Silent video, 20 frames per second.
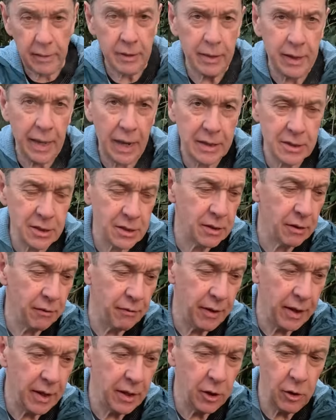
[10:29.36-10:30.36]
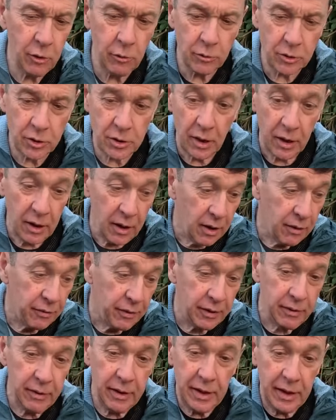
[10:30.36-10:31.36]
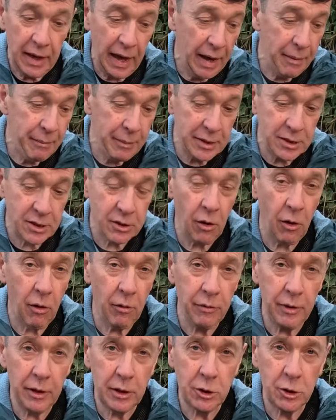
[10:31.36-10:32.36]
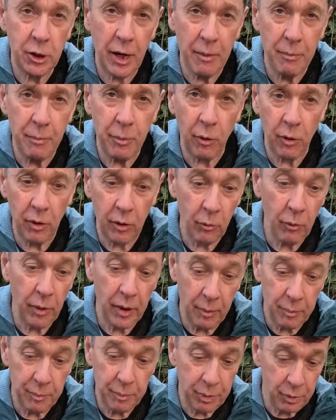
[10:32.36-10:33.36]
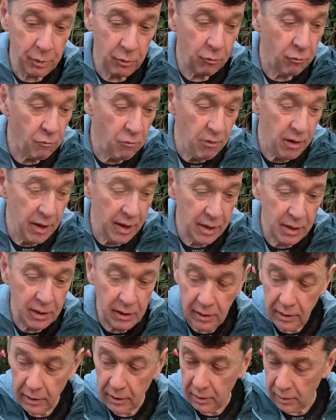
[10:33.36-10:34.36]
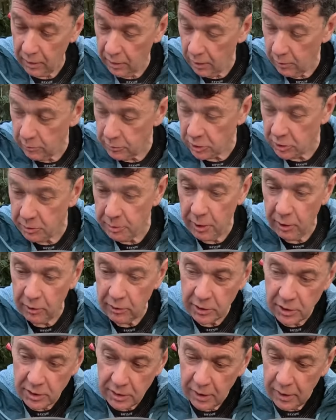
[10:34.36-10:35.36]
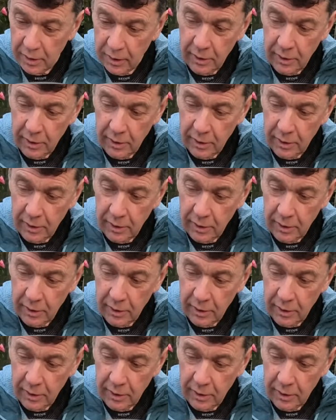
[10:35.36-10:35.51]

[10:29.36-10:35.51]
gas they used. I think the MSR and the JETBOIL were pretty close, to be honest.